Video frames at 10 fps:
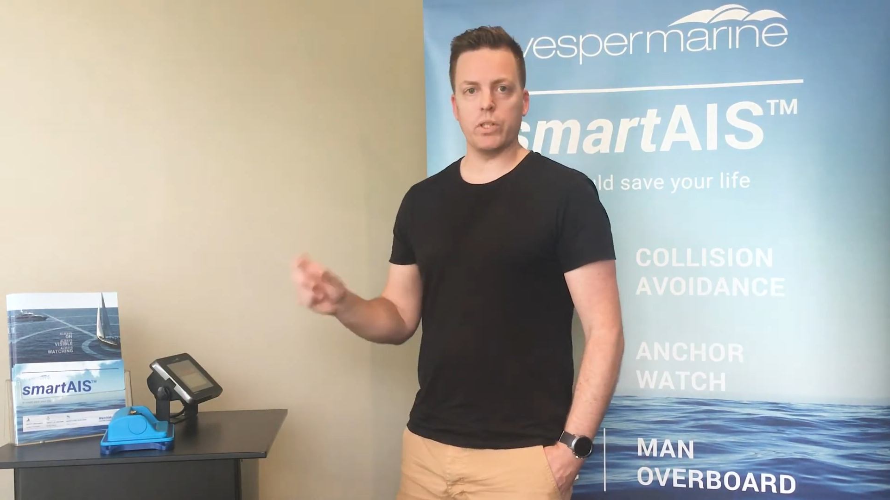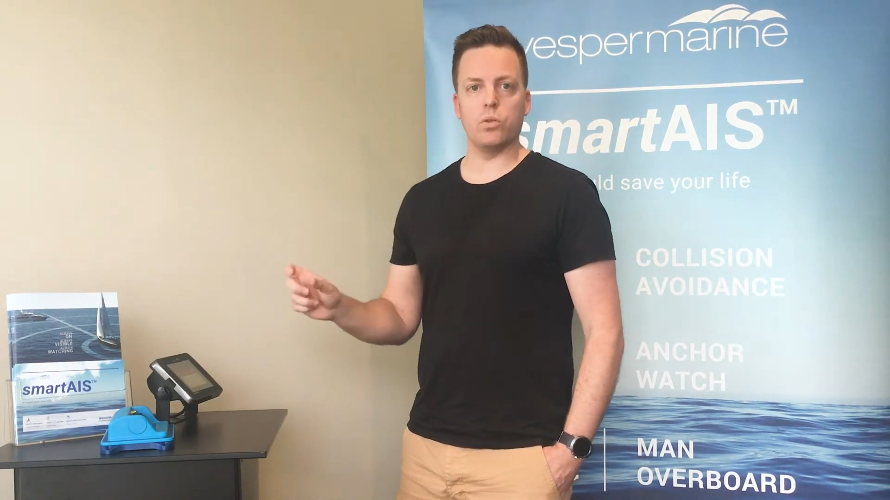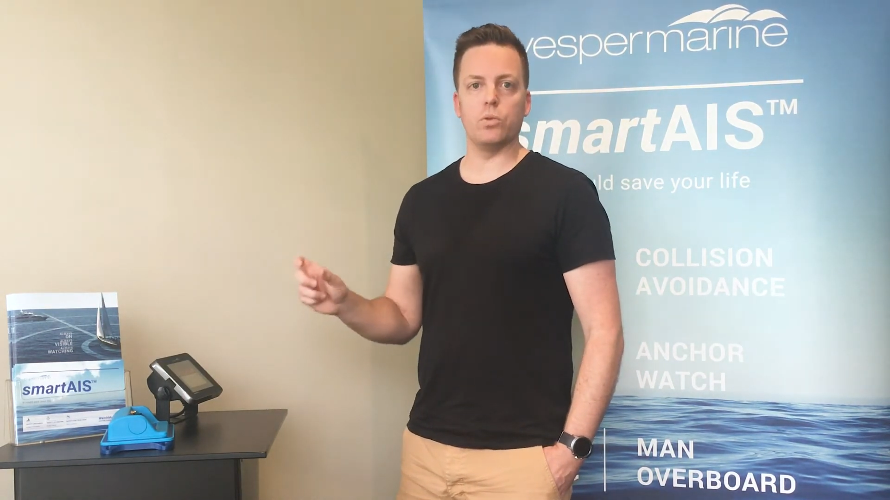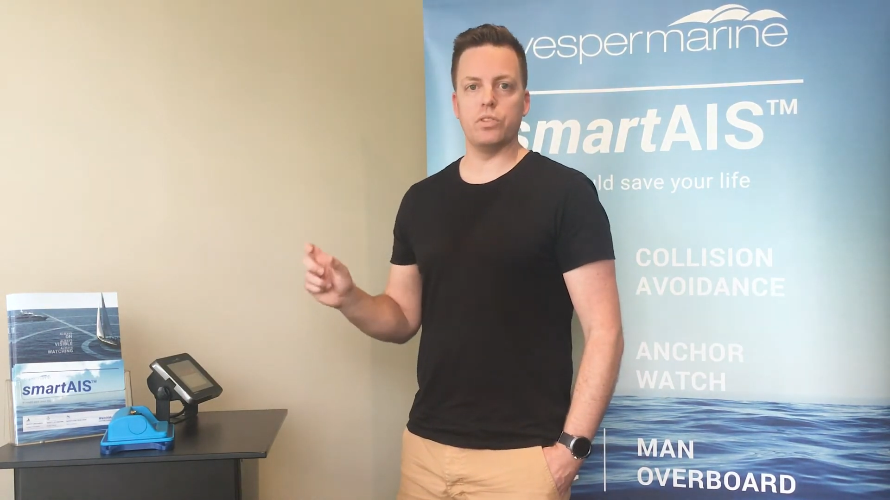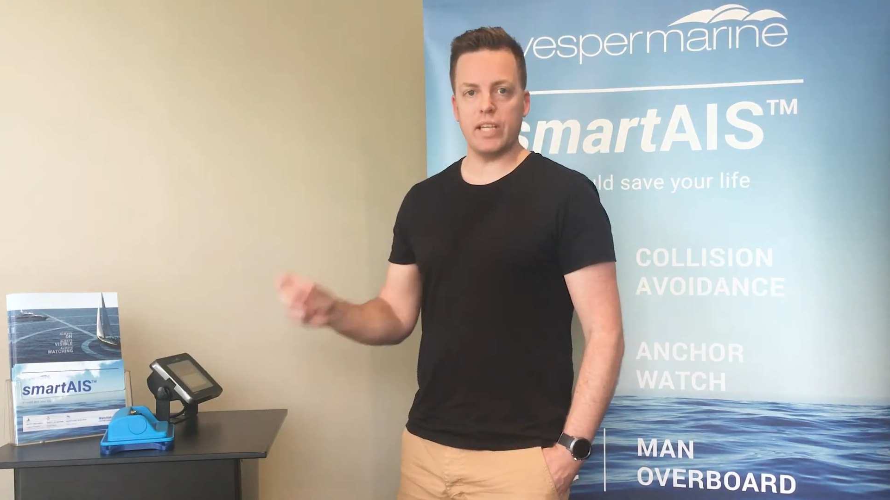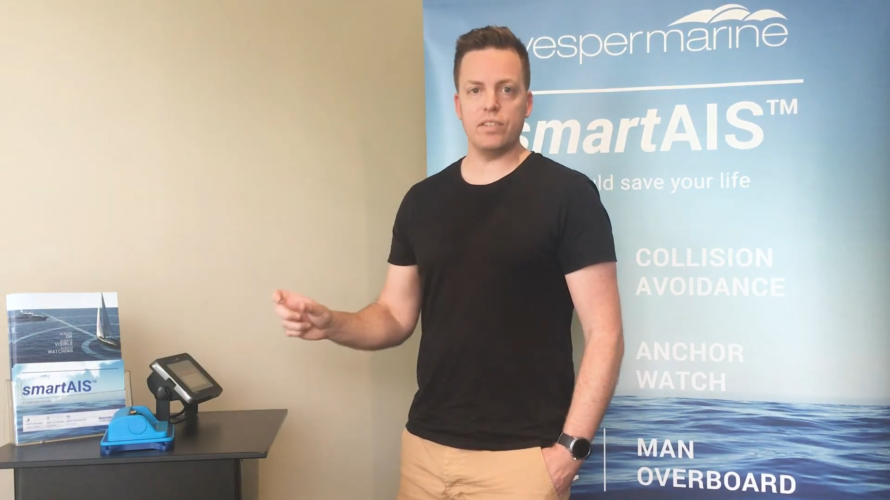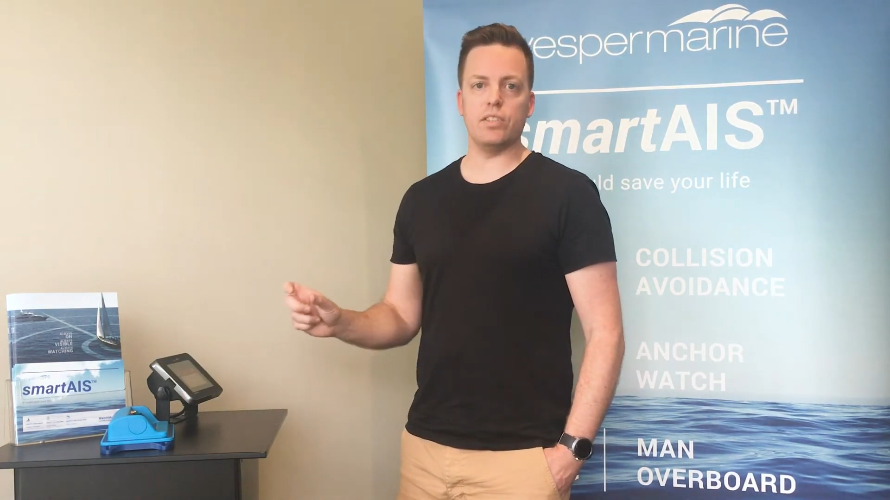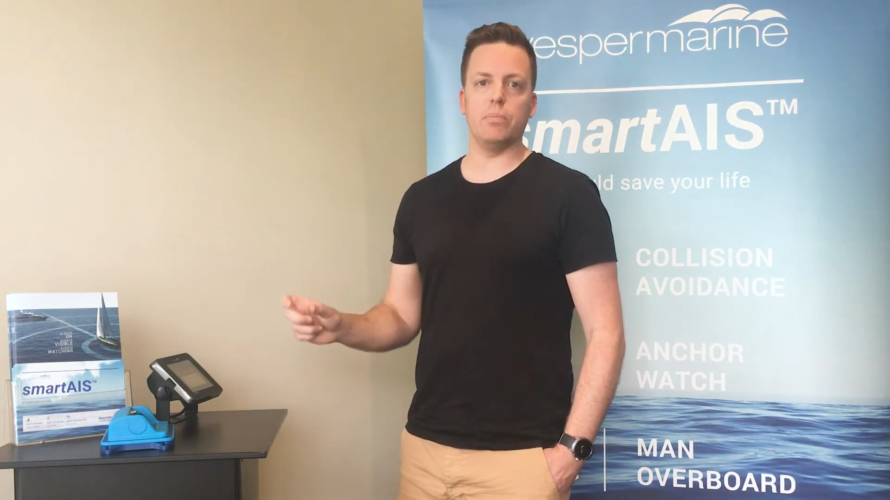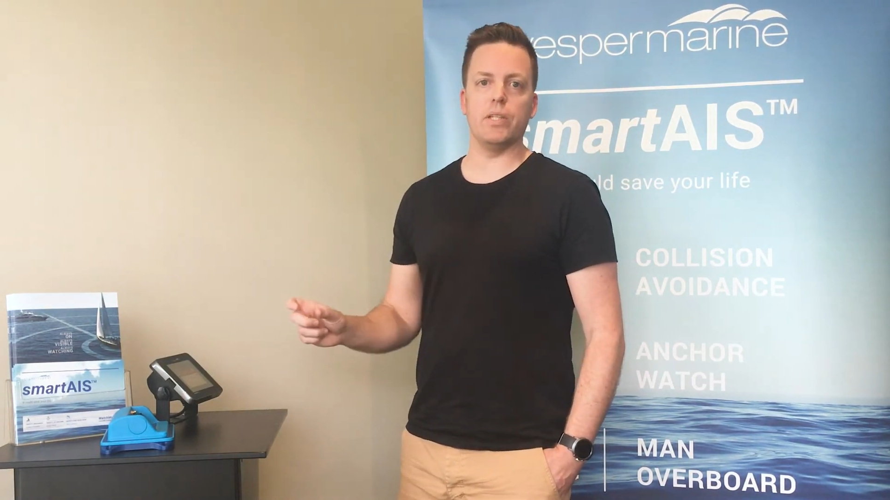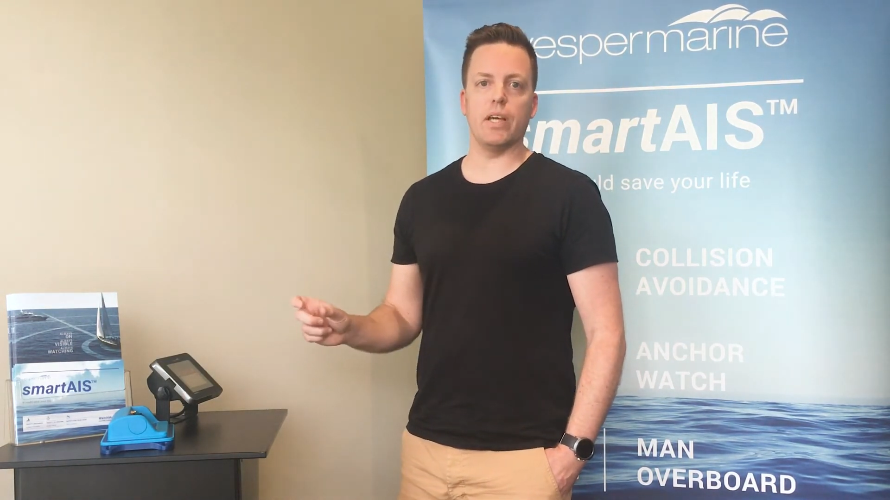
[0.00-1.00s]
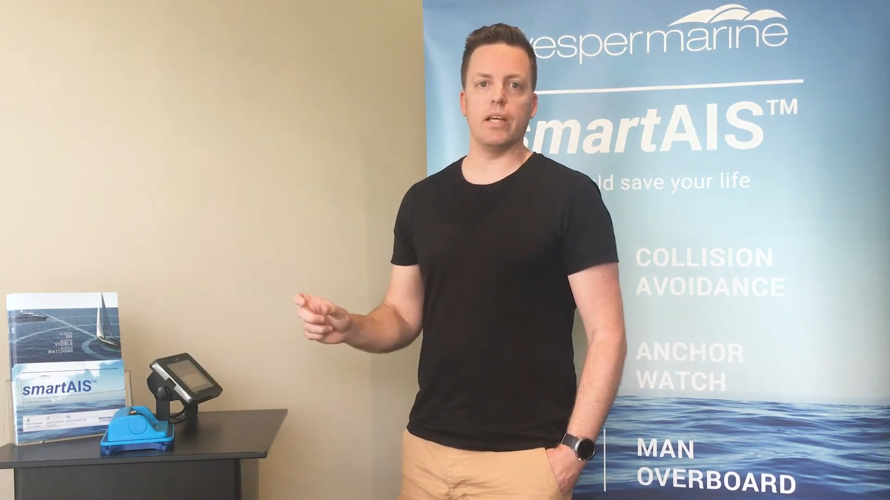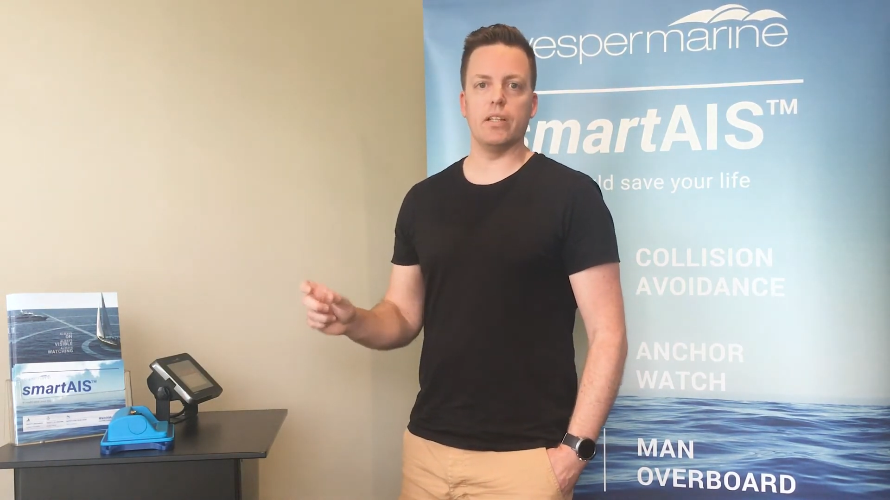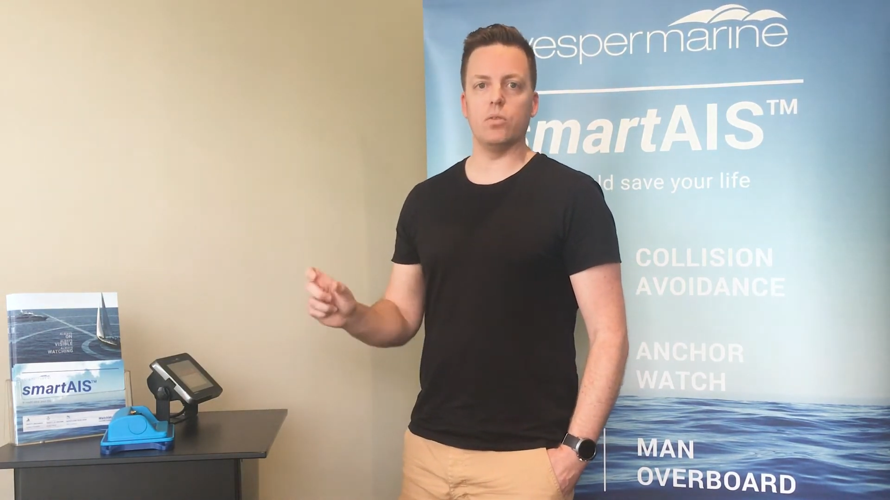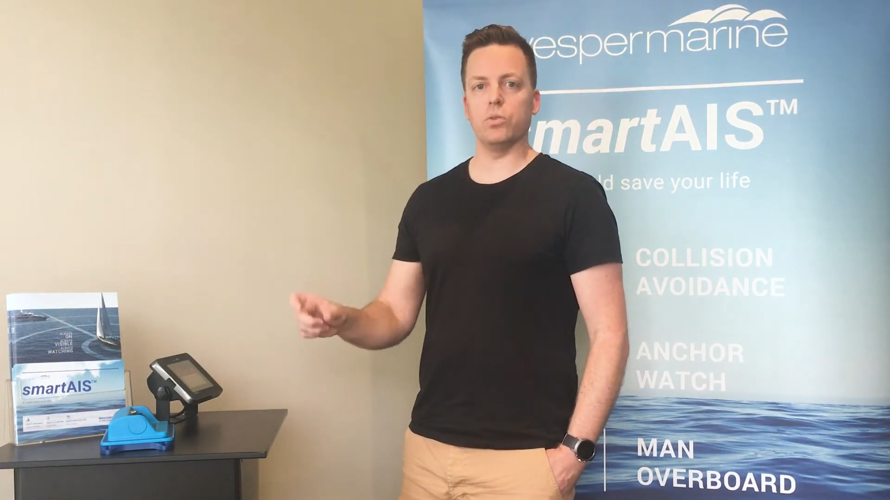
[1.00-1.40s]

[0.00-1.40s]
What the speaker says: we call TCPA,